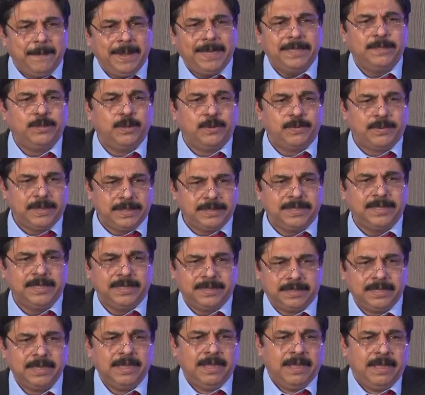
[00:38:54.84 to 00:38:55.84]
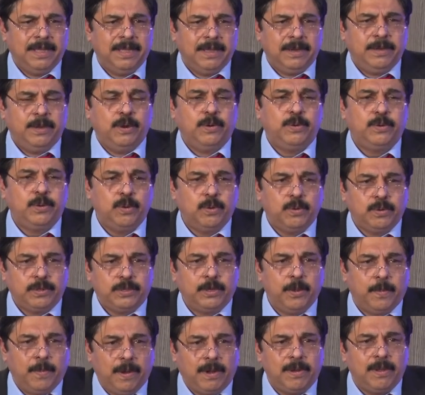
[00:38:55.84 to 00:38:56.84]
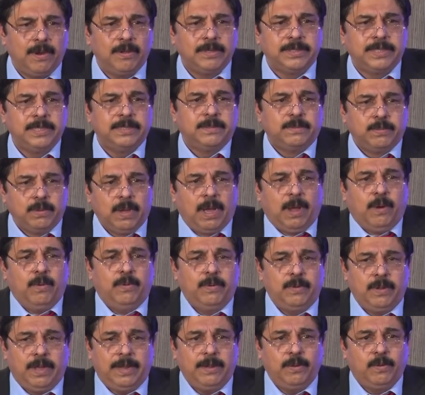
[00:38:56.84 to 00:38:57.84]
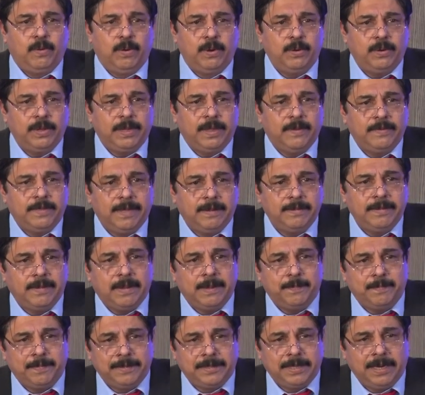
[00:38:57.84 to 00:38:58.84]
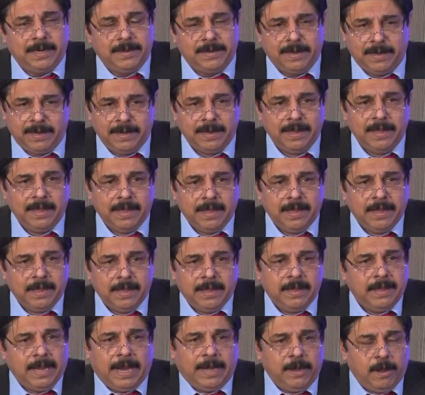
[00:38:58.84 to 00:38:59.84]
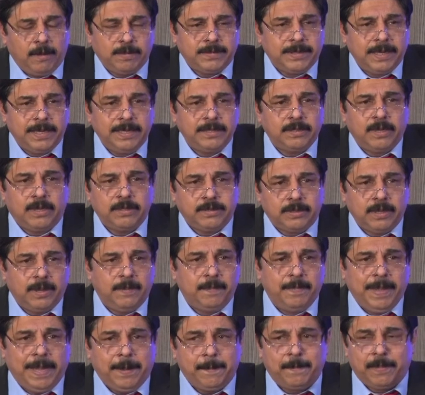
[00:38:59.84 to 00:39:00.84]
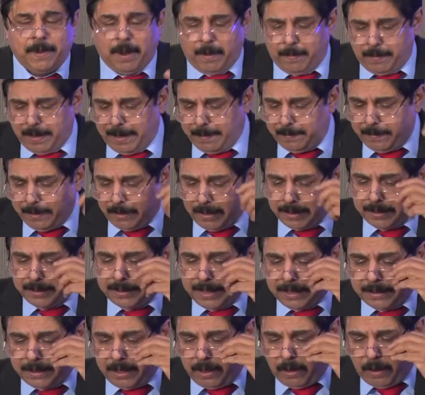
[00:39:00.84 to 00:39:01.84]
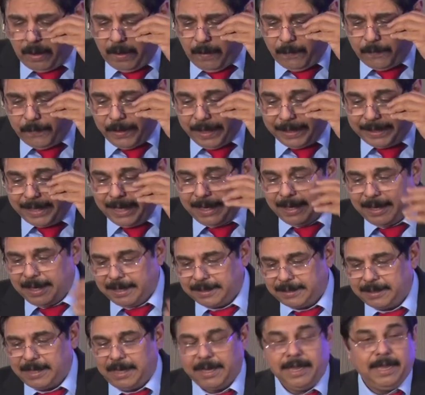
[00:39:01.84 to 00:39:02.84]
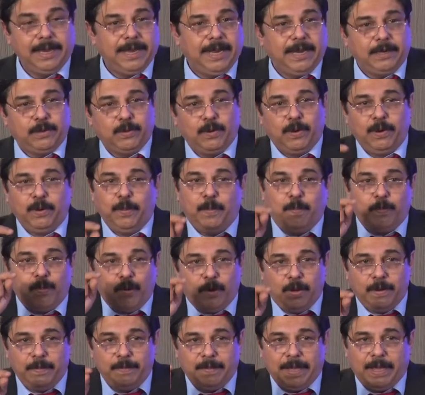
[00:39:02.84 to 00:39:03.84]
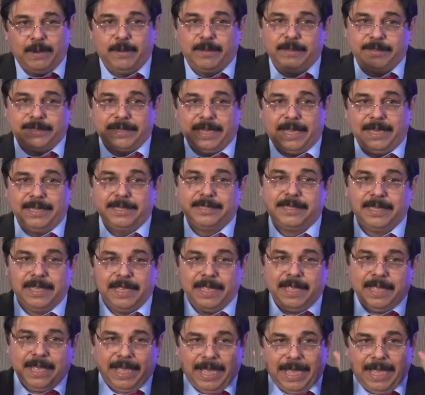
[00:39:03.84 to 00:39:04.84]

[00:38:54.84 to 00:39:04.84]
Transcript: damaged uteruses due to tuberculosis. How are you going to give them your children? Adoption is also a big problem because there's a lot of waiting list. Again, I told you bone marrow cells,